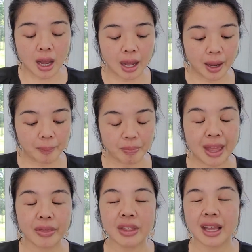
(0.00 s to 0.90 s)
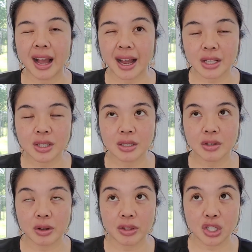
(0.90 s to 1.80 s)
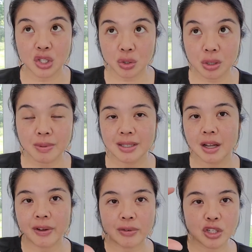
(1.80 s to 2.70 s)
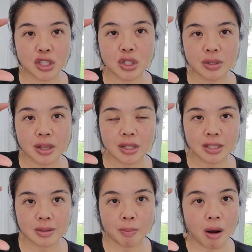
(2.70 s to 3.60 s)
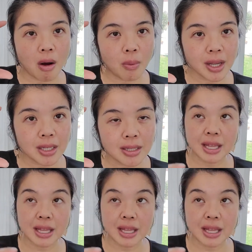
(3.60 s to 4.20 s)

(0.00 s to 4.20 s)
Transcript: Um, and the eyes, sorry, the serums itself, I was just using the small ones.